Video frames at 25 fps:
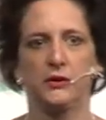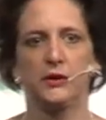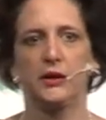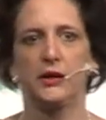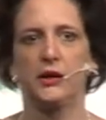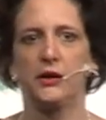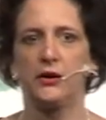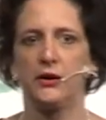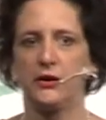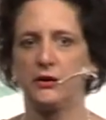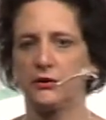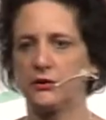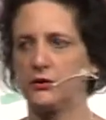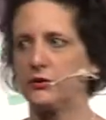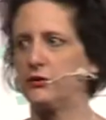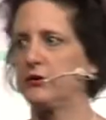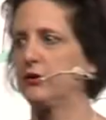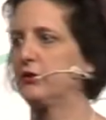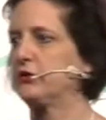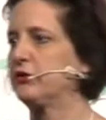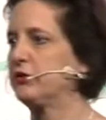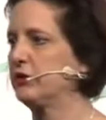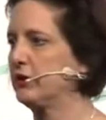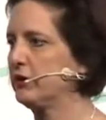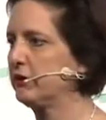and
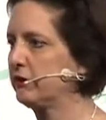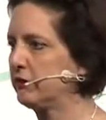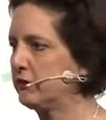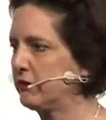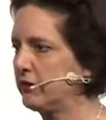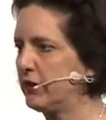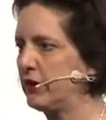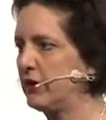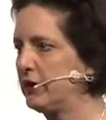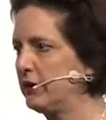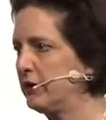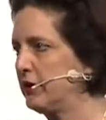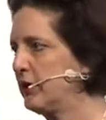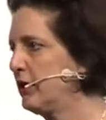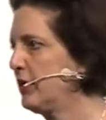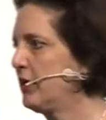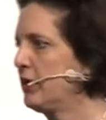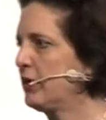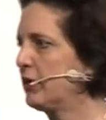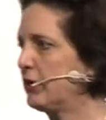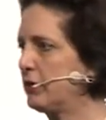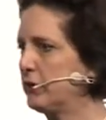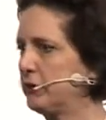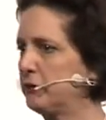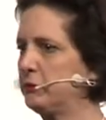characteristics
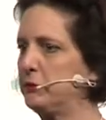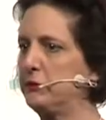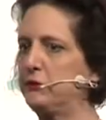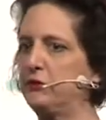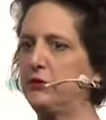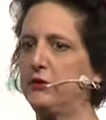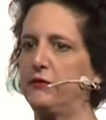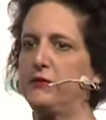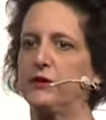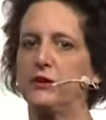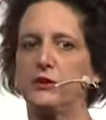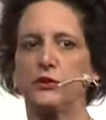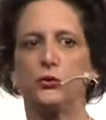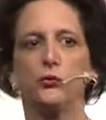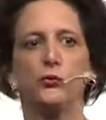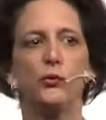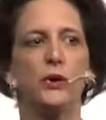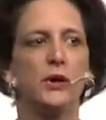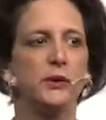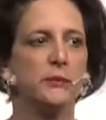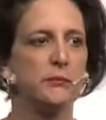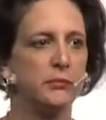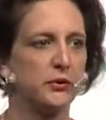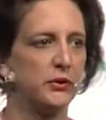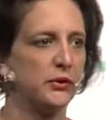that are specific to
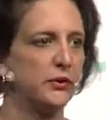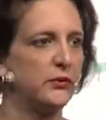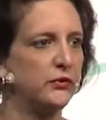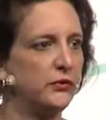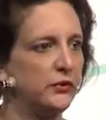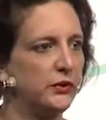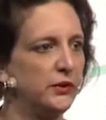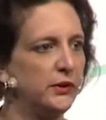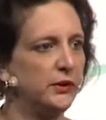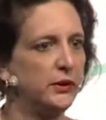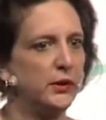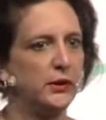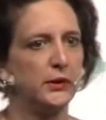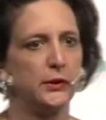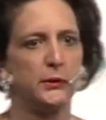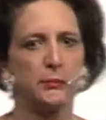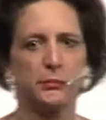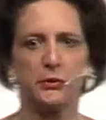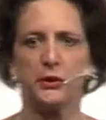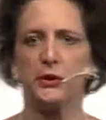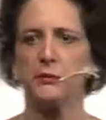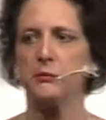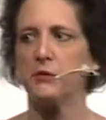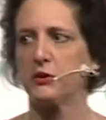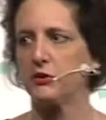one person and
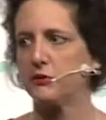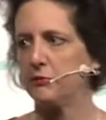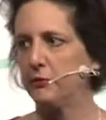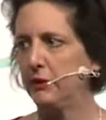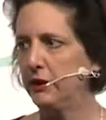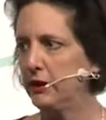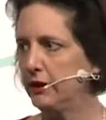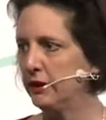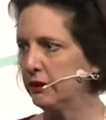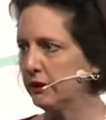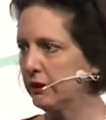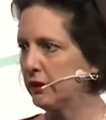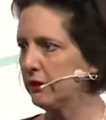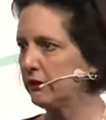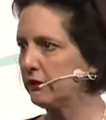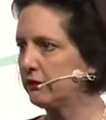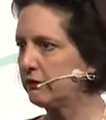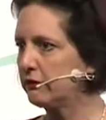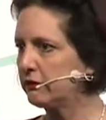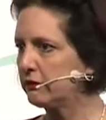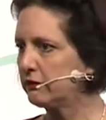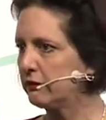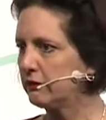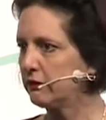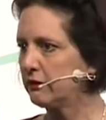are pretty much
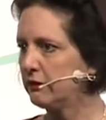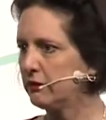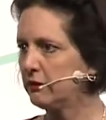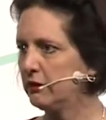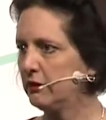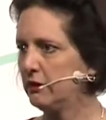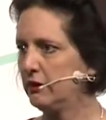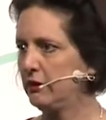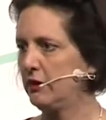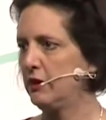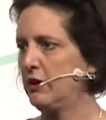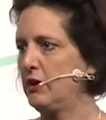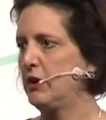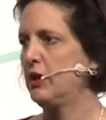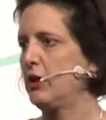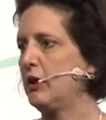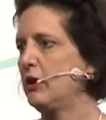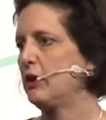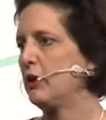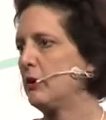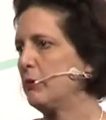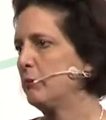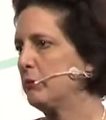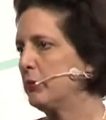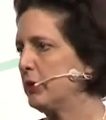meaningless.
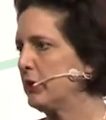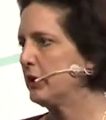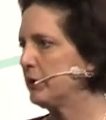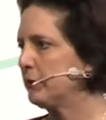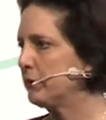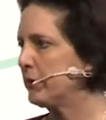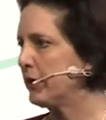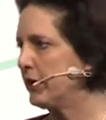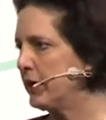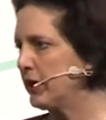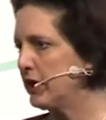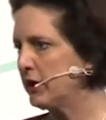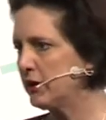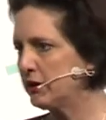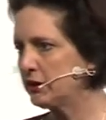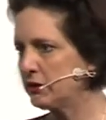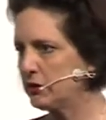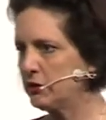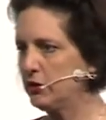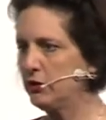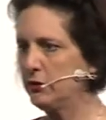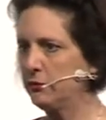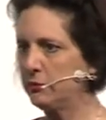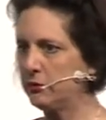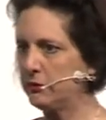But by
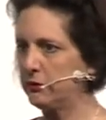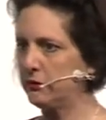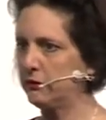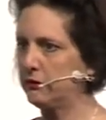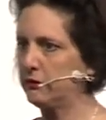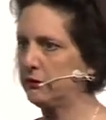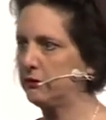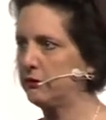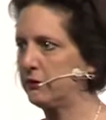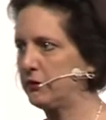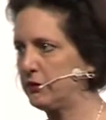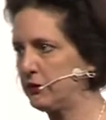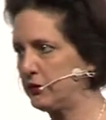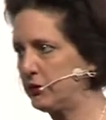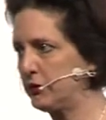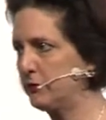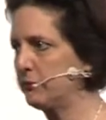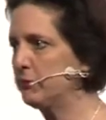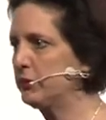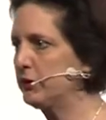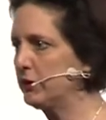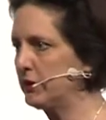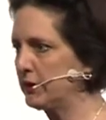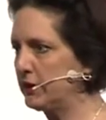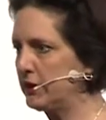Alan Cooper's
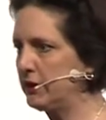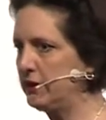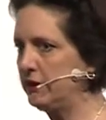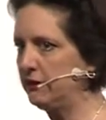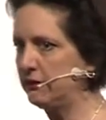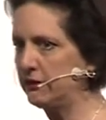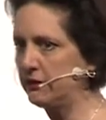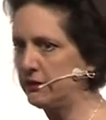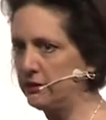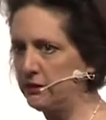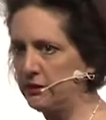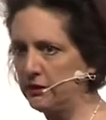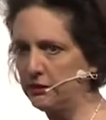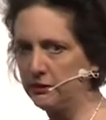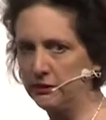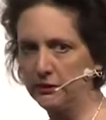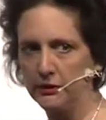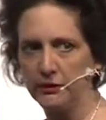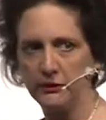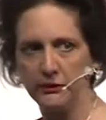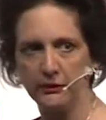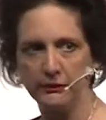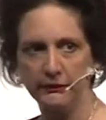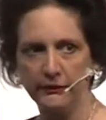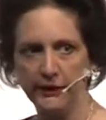third book, he's the
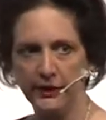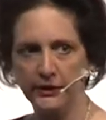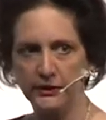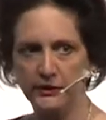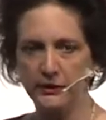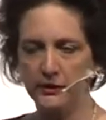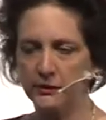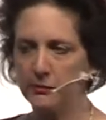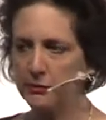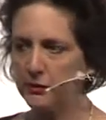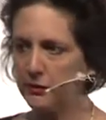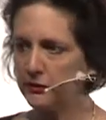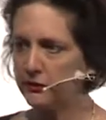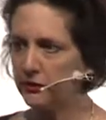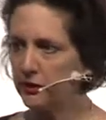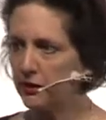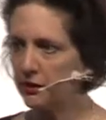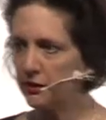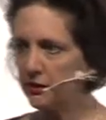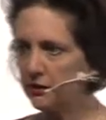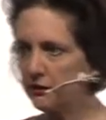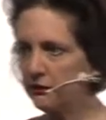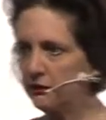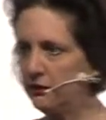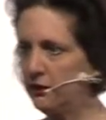dude who invented
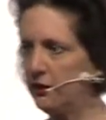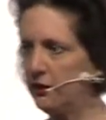personas,